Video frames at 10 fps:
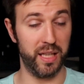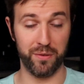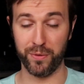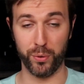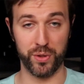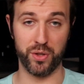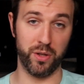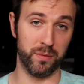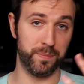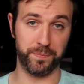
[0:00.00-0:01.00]

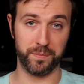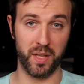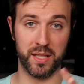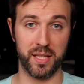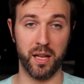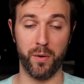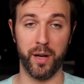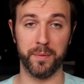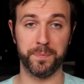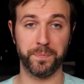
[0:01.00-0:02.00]
influencer, etc.